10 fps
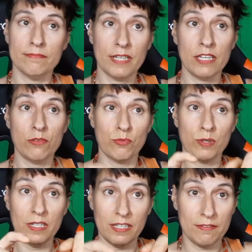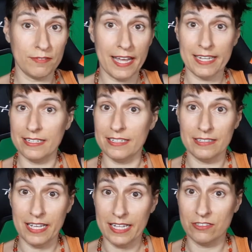it really flattened it
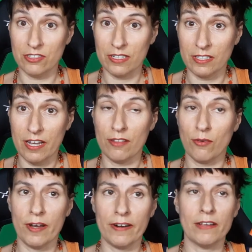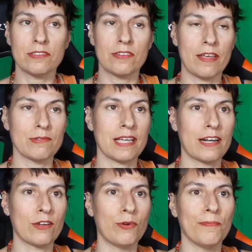and took a lot of the water out. So that was kind
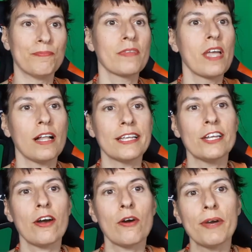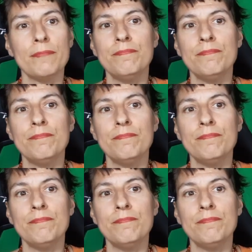of cool. I'll let you know how it went.